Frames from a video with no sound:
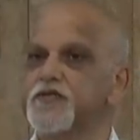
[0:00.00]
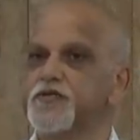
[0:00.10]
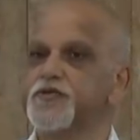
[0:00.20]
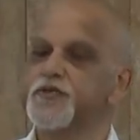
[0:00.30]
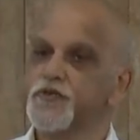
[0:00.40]

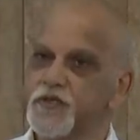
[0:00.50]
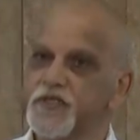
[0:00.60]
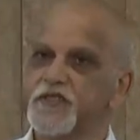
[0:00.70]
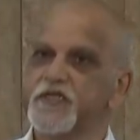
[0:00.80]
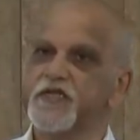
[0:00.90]
to suit
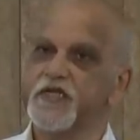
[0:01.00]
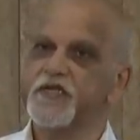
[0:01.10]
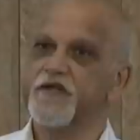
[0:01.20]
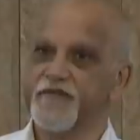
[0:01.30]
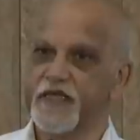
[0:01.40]
the
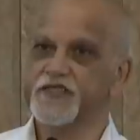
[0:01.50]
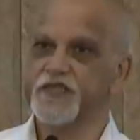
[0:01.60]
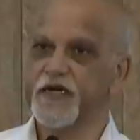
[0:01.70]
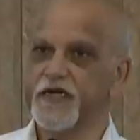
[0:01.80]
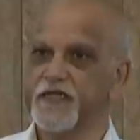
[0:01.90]
need of that
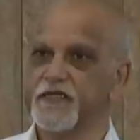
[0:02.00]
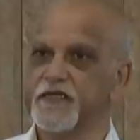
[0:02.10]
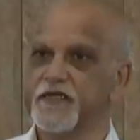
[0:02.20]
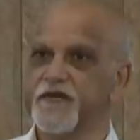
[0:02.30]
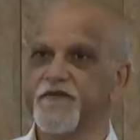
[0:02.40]
child.
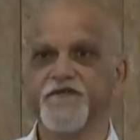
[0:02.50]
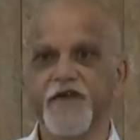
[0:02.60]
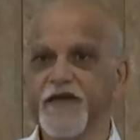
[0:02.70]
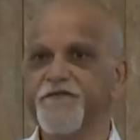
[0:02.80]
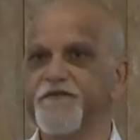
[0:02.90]

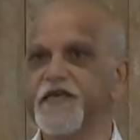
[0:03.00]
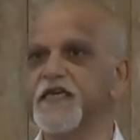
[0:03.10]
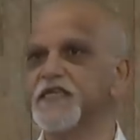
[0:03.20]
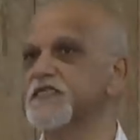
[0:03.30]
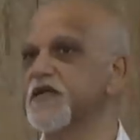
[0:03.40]
Five
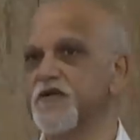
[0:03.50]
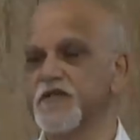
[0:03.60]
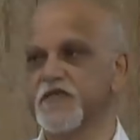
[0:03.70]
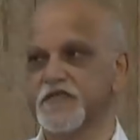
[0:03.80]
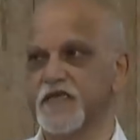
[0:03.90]
fingers are
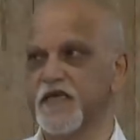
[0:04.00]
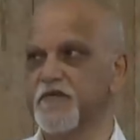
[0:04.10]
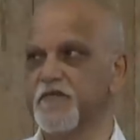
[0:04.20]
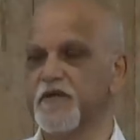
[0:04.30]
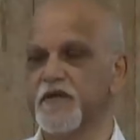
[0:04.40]
not the
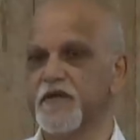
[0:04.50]
same.